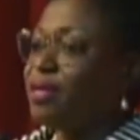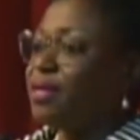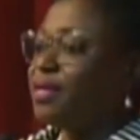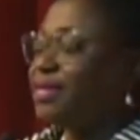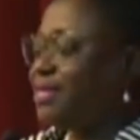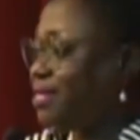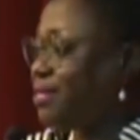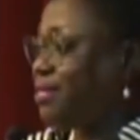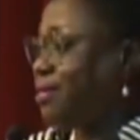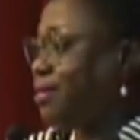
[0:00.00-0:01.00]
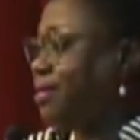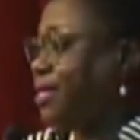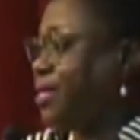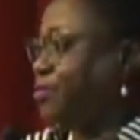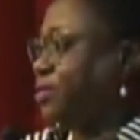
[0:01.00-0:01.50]
key
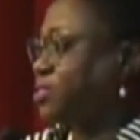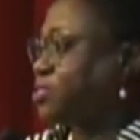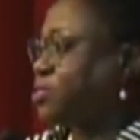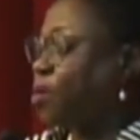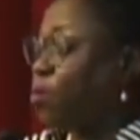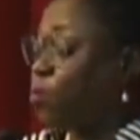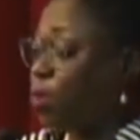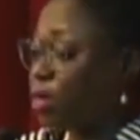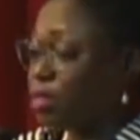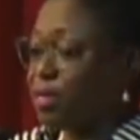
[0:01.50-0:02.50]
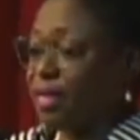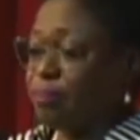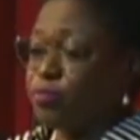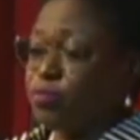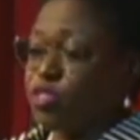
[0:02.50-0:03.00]
areas. One,
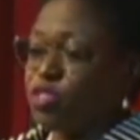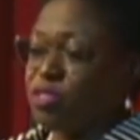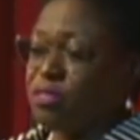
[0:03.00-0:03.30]
collaboration.